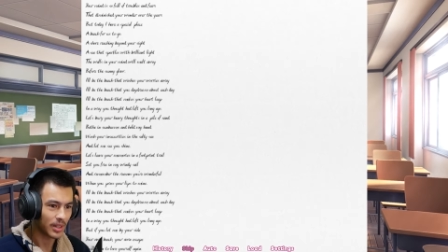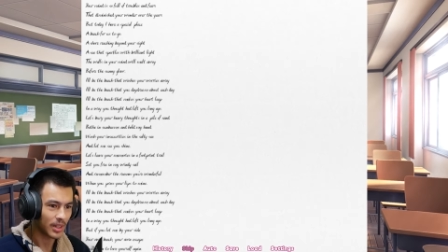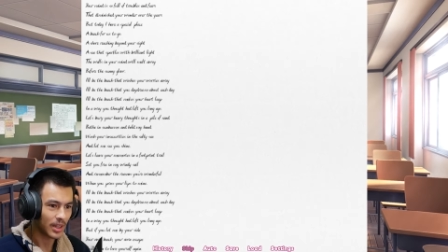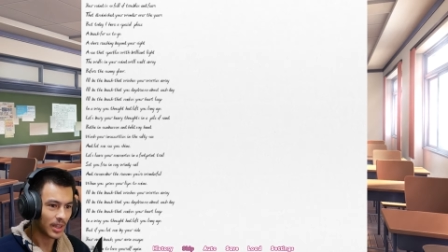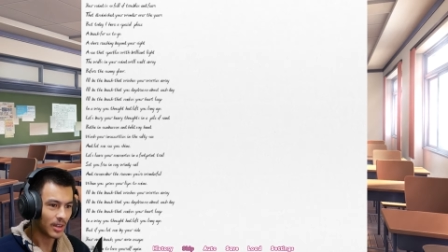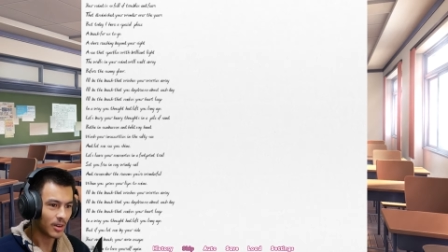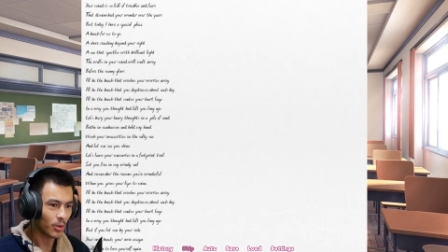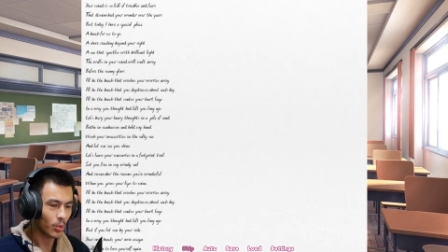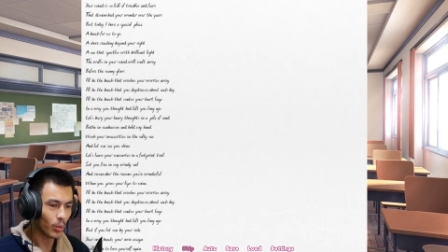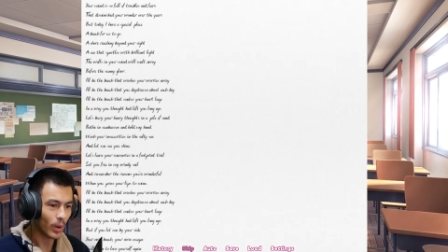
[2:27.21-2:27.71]

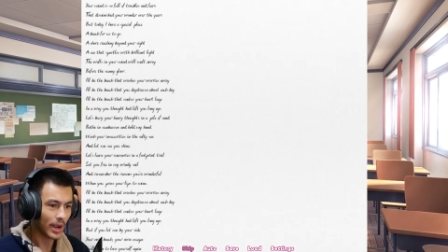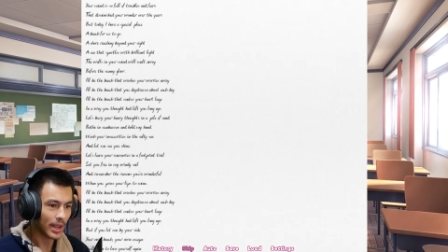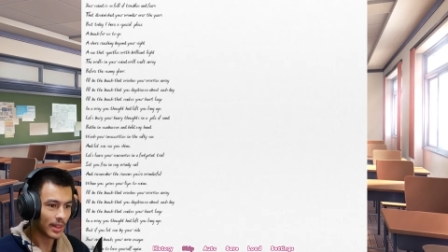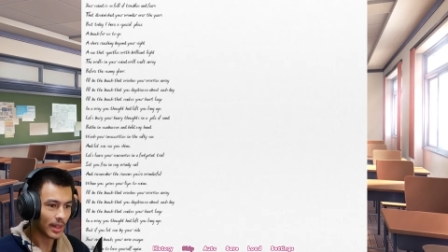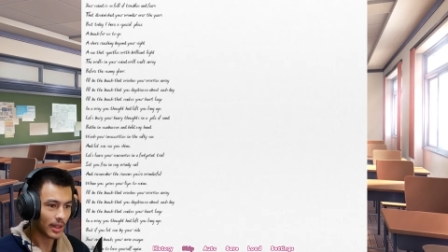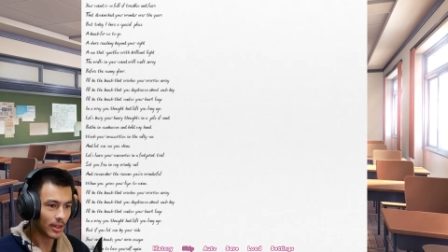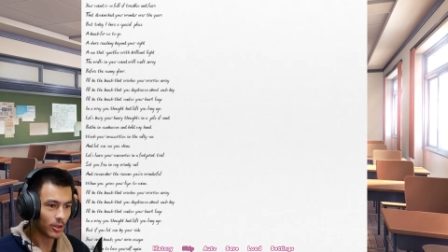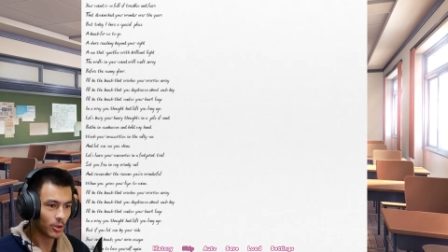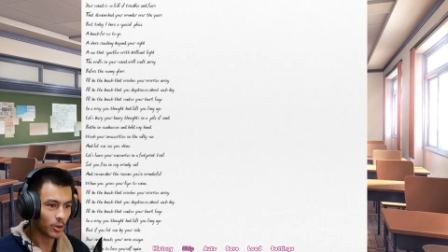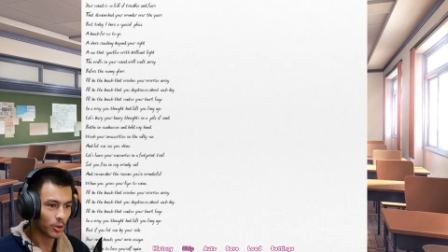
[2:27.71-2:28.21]
in a way
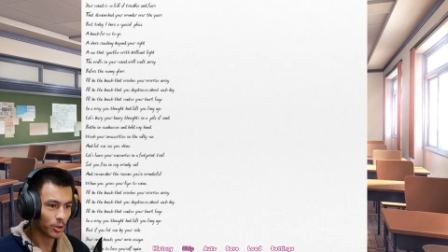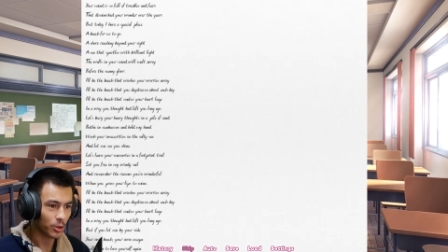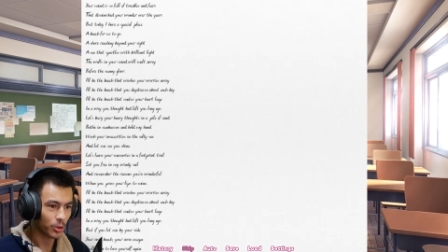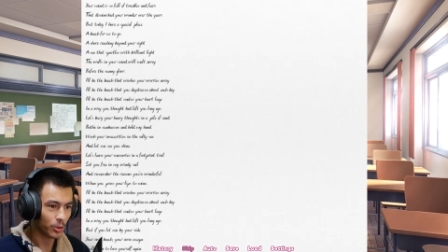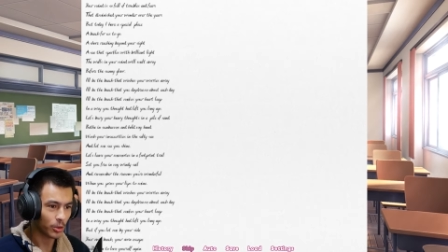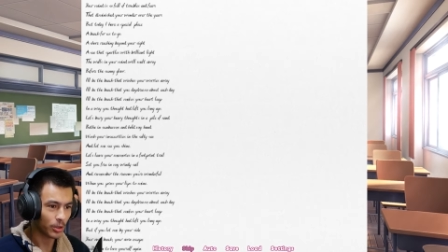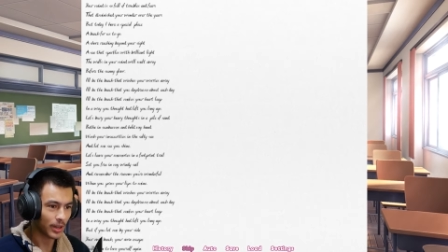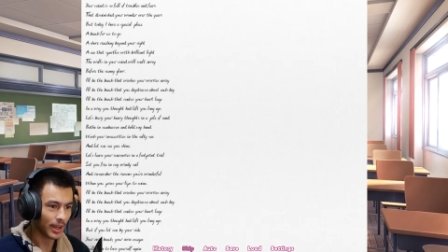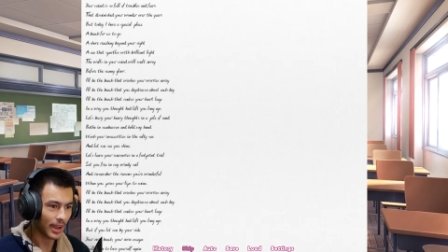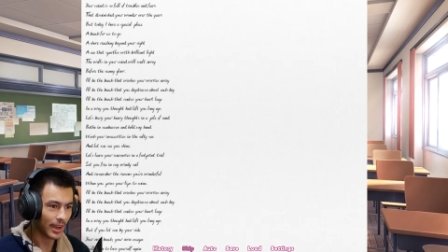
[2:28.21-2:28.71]
that you
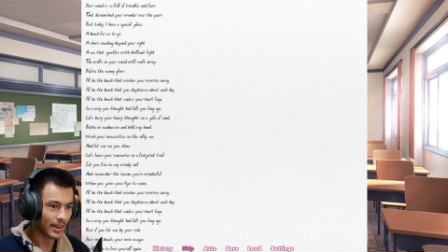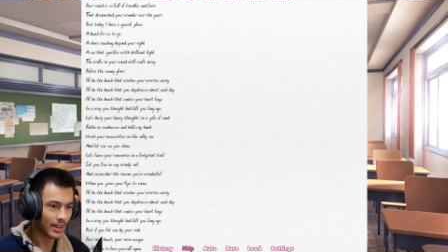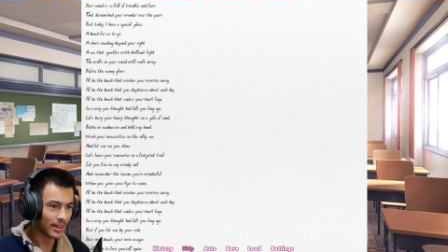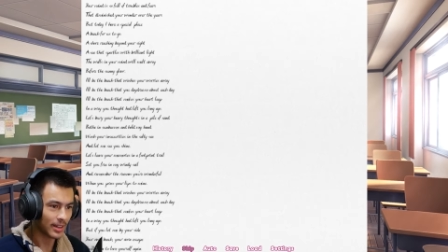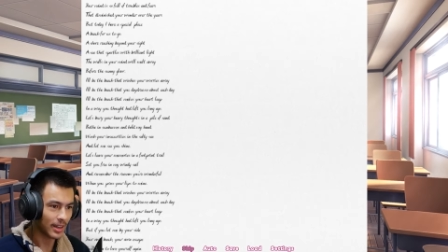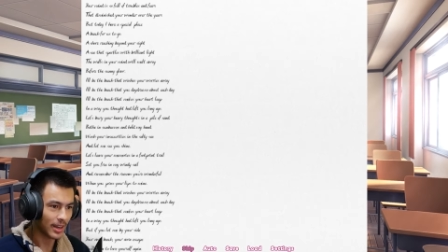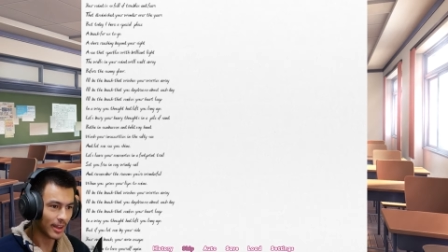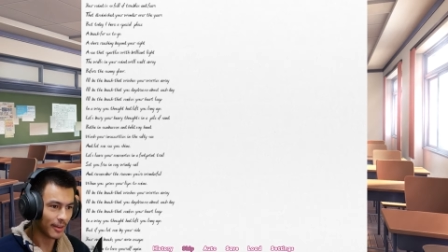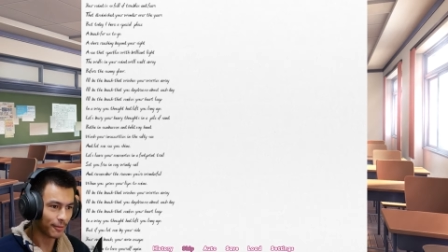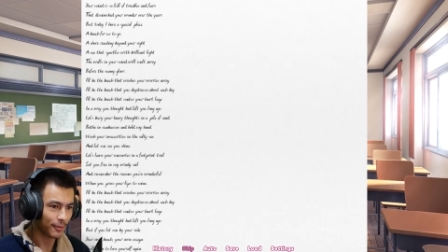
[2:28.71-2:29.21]
thought
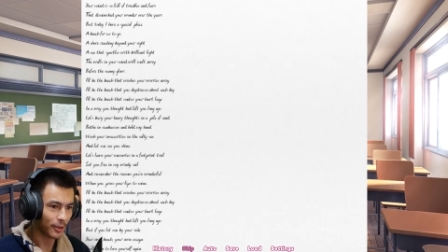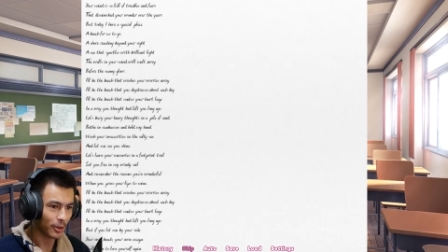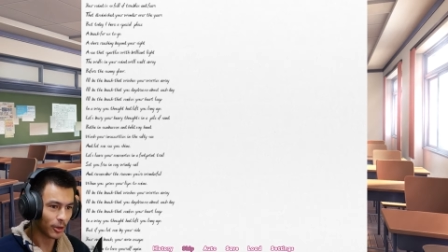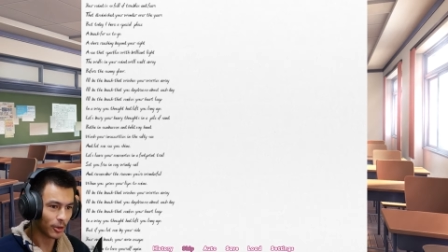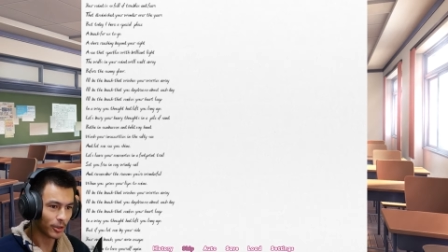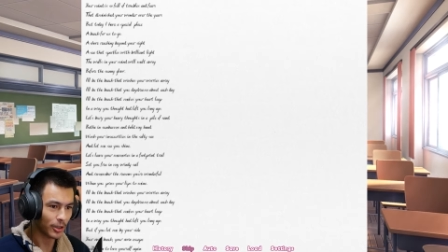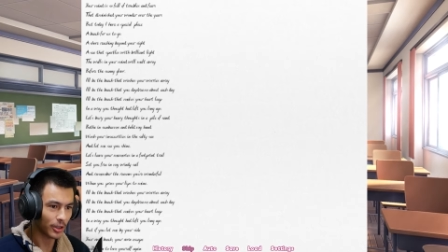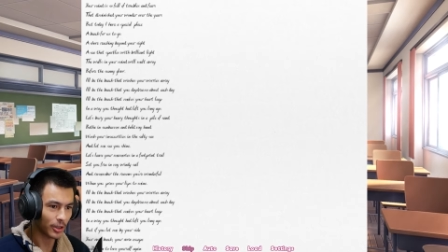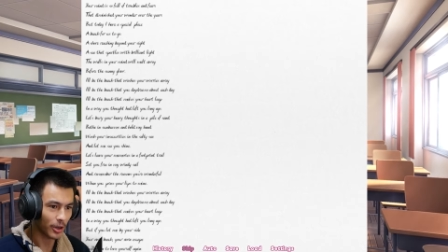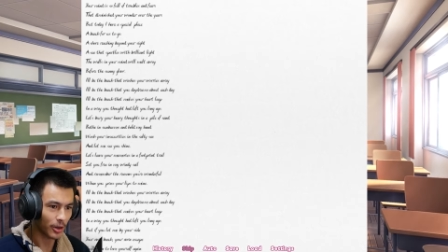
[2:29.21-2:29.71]
hadn't left
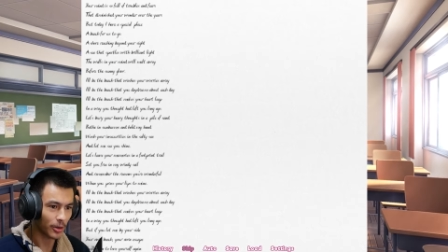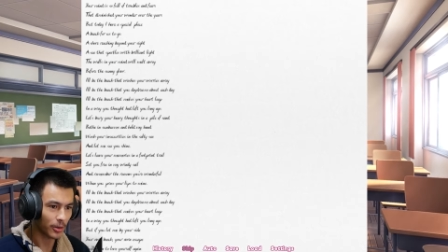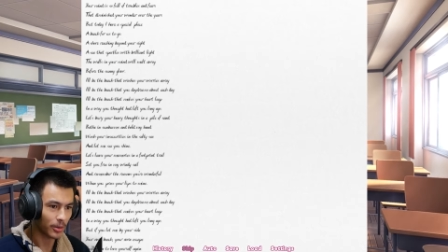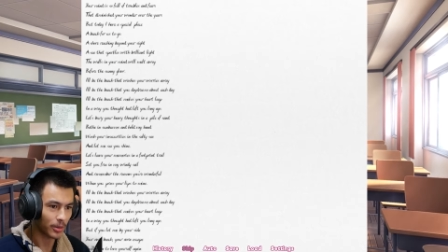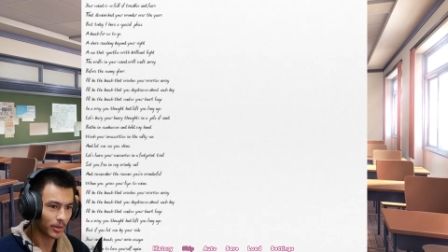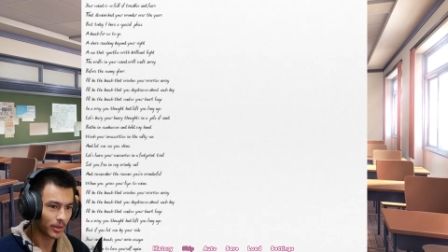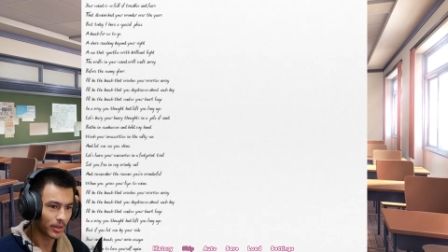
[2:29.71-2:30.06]
long ago.